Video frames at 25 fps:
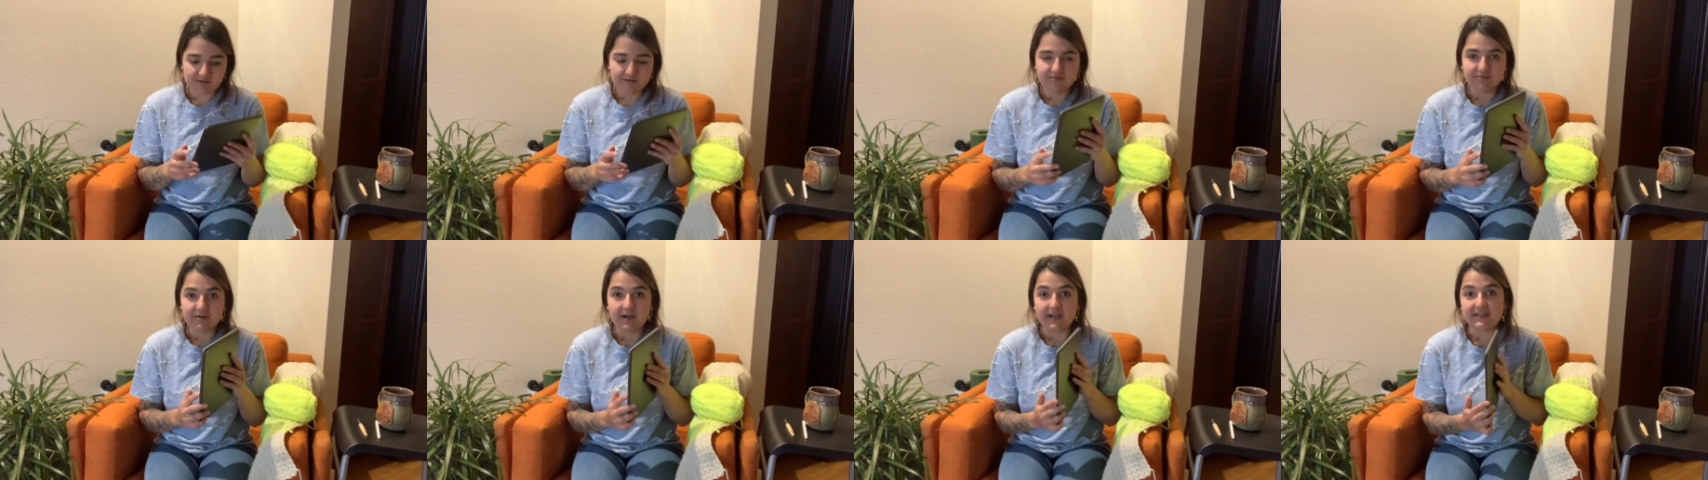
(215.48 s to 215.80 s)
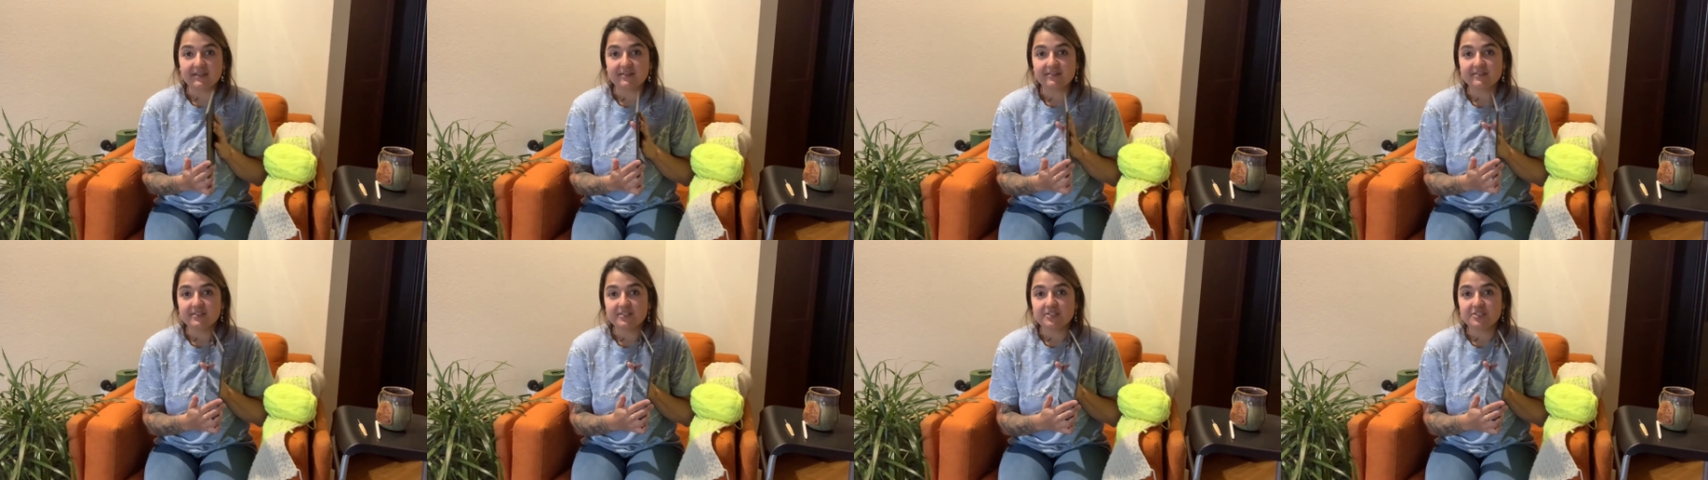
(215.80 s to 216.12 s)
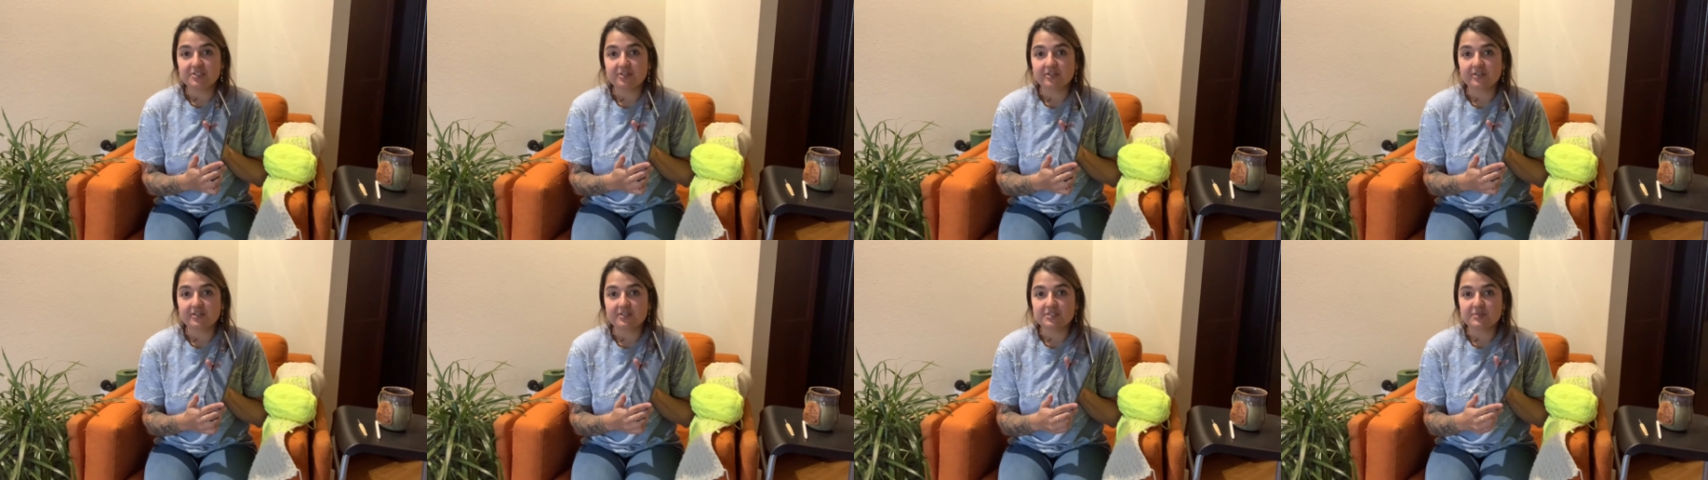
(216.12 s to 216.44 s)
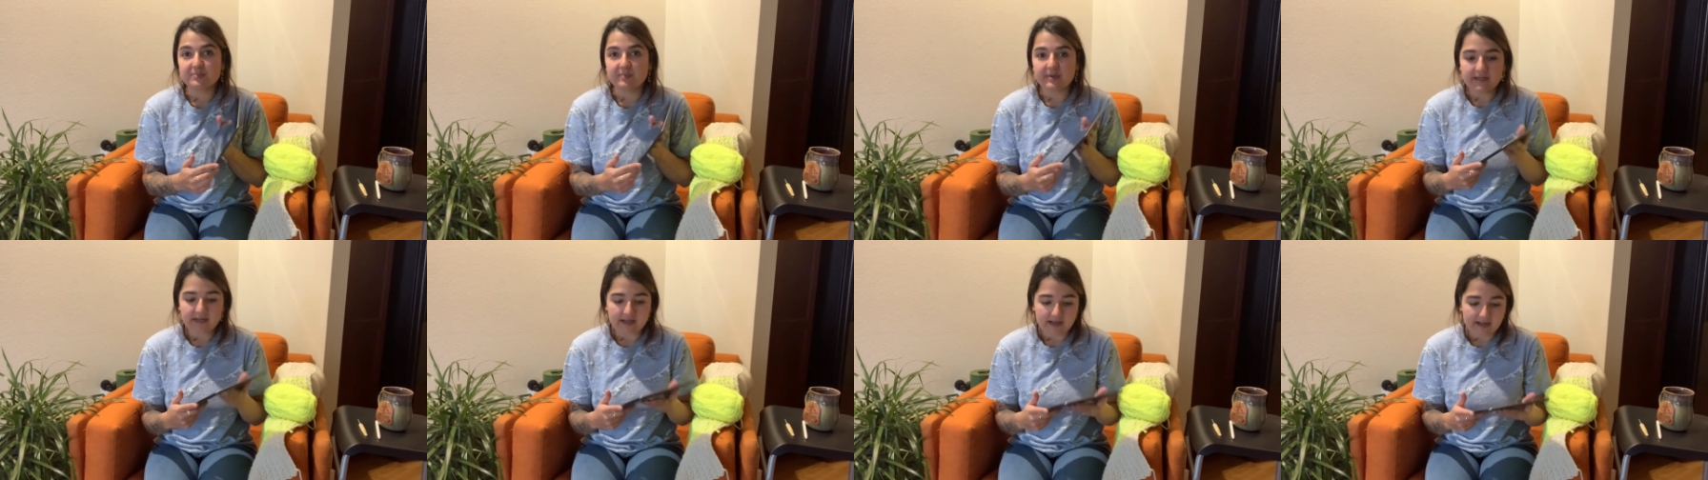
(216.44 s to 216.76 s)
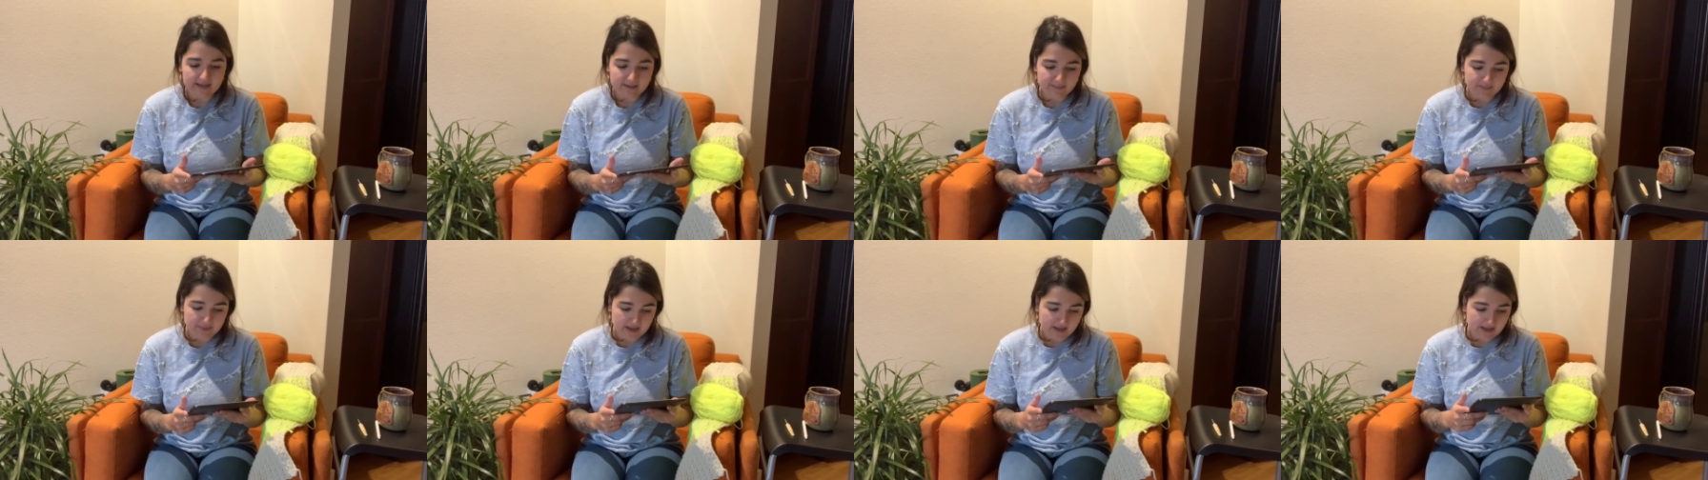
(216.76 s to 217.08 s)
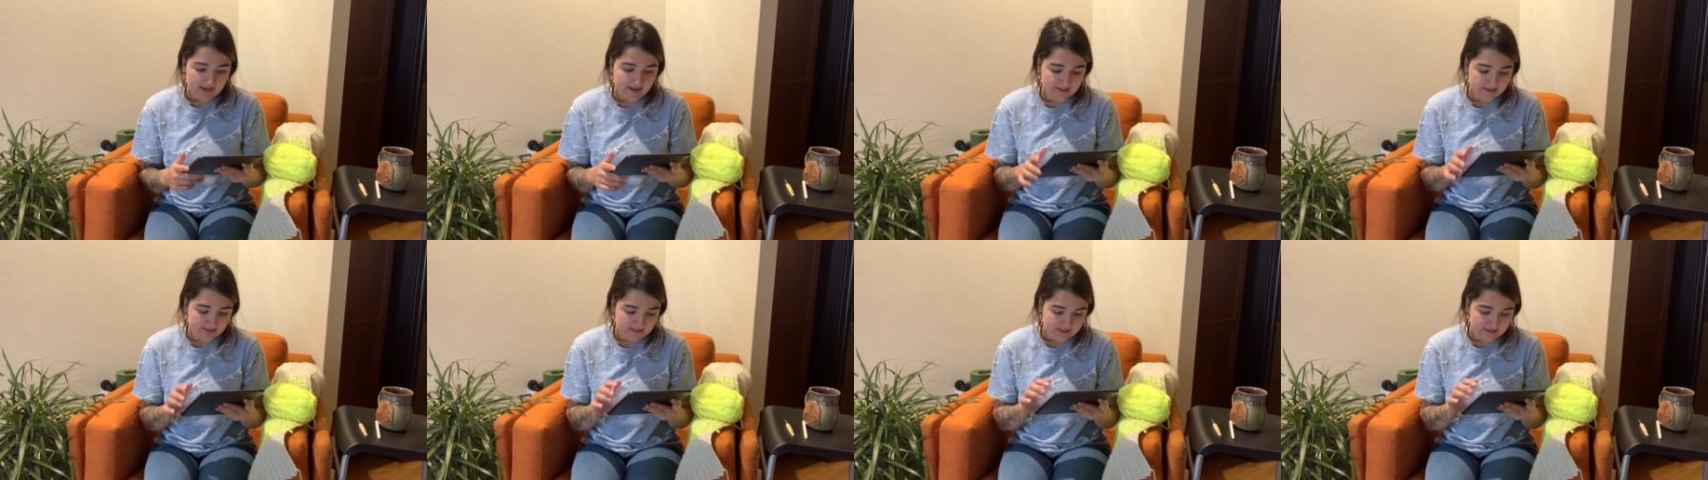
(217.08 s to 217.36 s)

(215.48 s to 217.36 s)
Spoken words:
Finally charged my iPad,